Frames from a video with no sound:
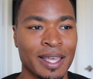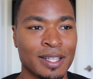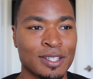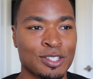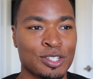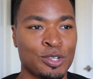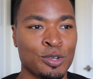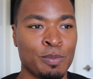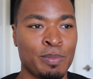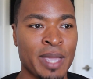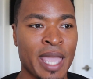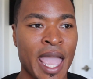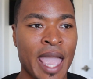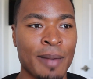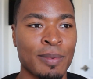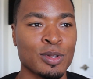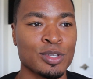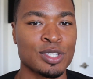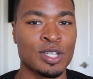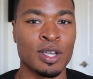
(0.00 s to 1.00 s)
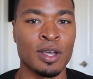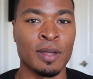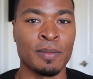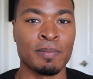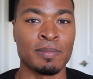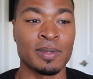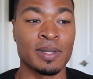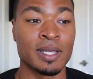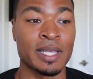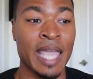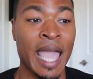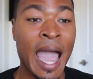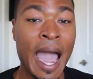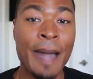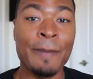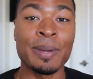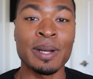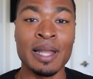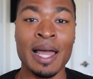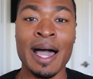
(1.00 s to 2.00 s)
to be able to
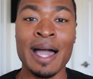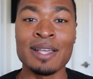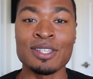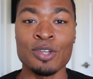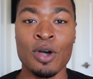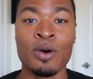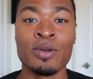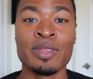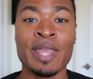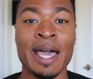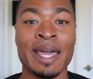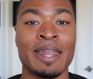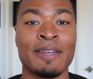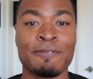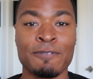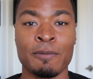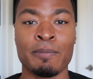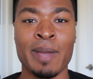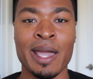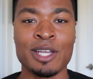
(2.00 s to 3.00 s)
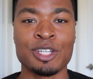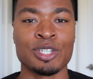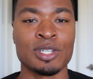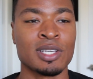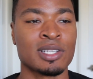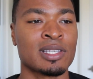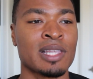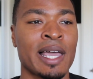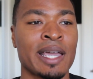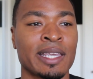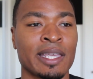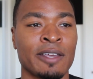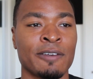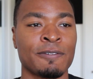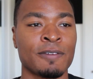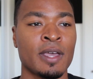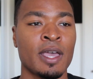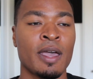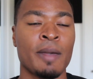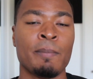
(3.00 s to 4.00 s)
capitalize on that information. It's like
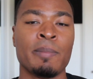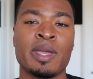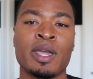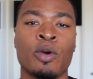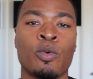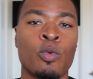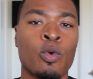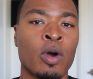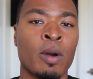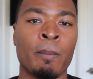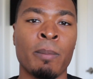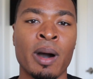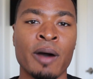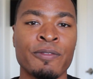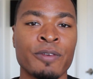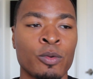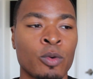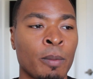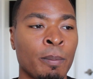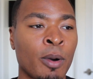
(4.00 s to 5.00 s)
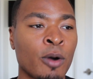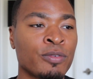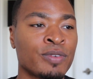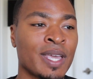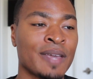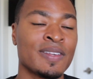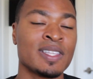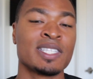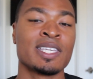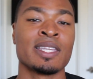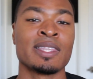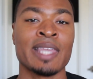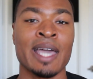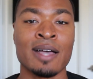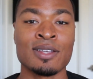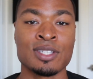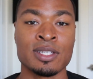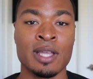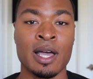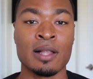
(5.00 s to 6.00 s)
if me and Warren Buffett were both given
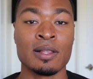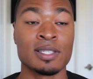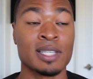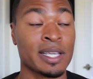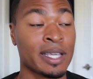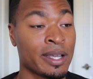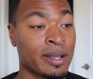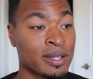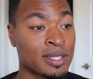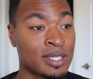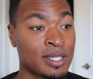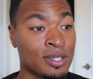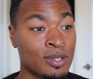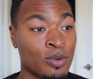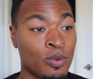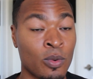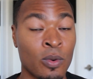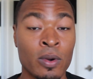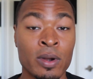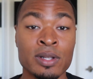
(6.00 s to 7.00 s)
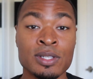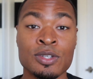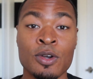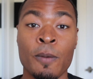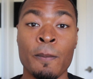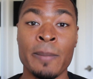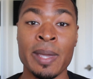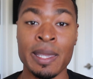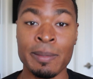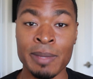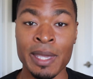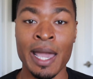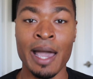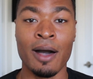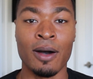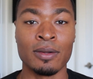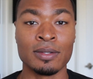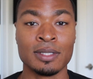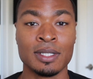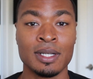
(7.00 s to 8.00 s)
$10,000, I guarantee you Warren's gonna beat me
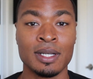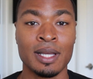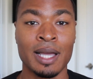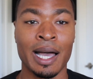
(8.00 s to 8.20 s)
out.